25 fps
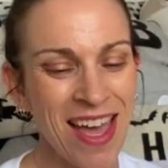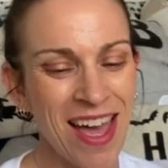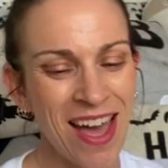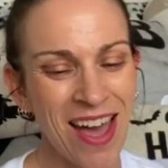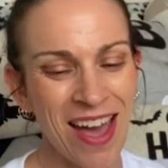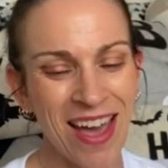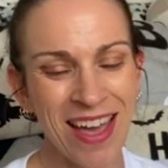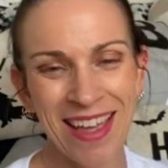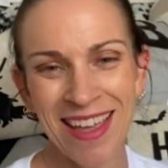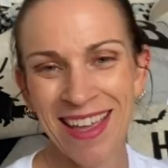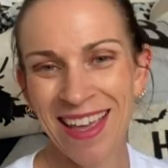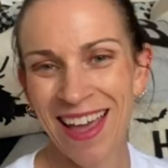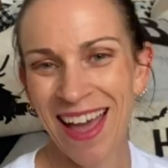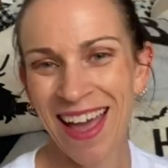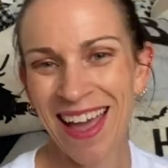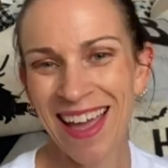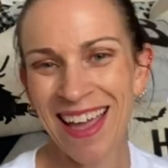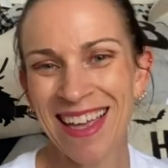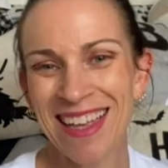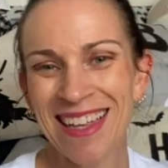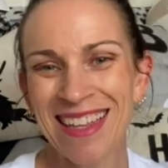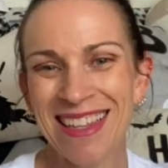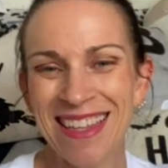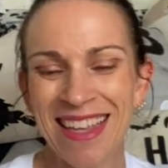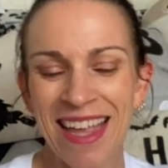
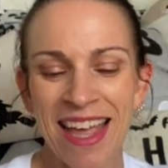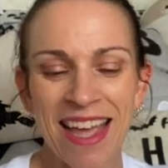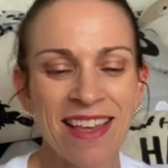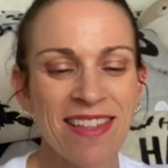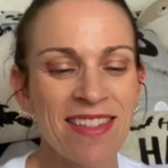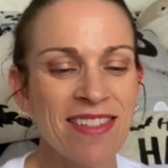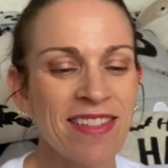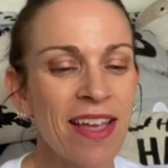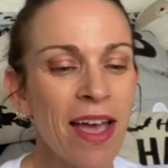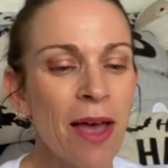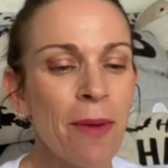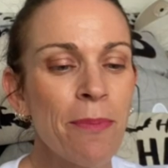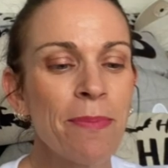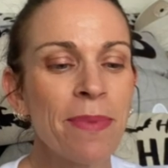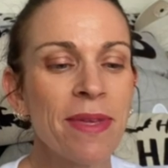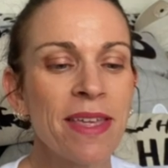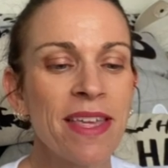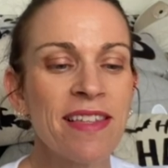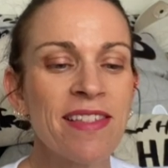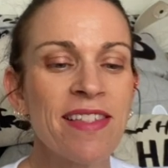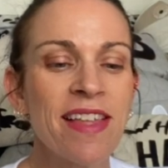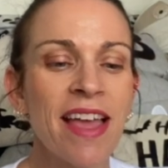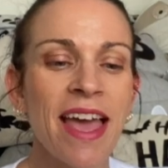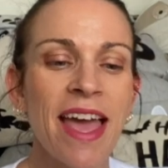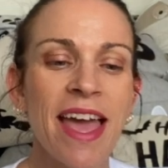Okay, next up
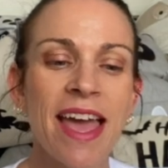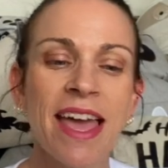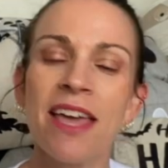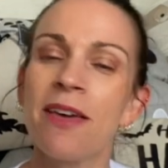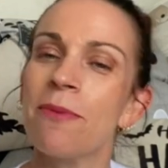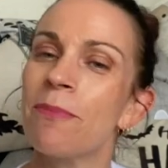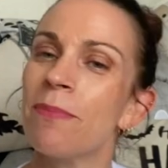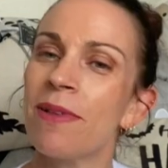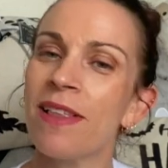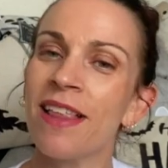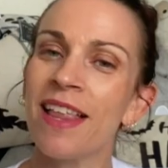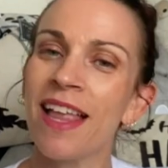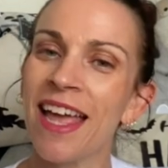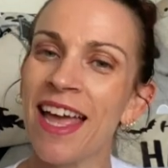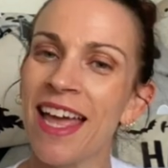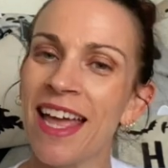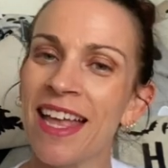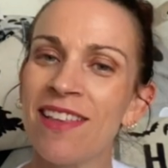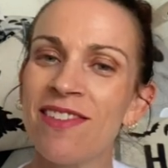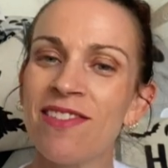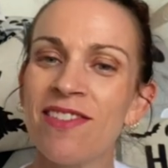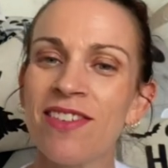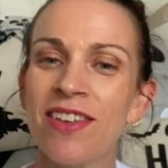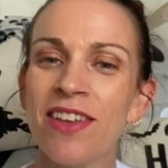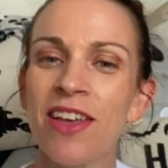is
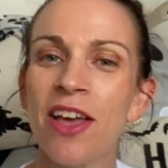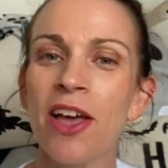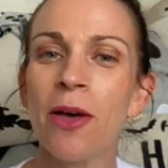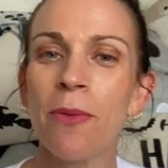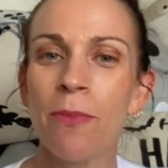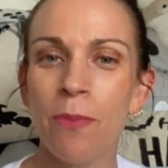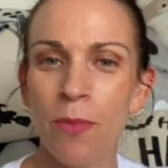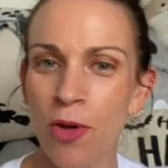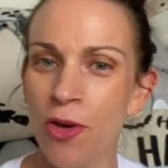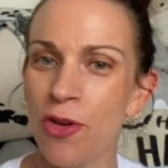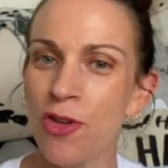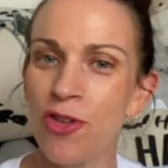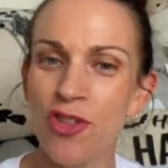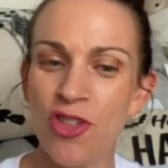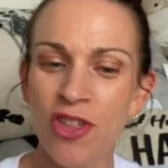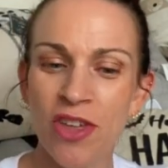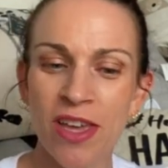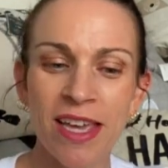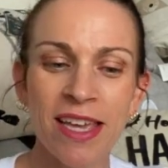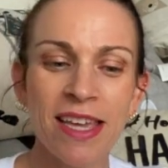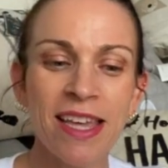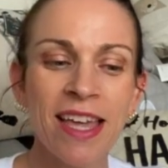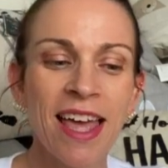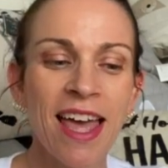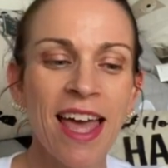eggplant
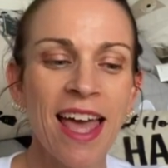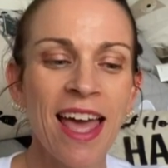emoji.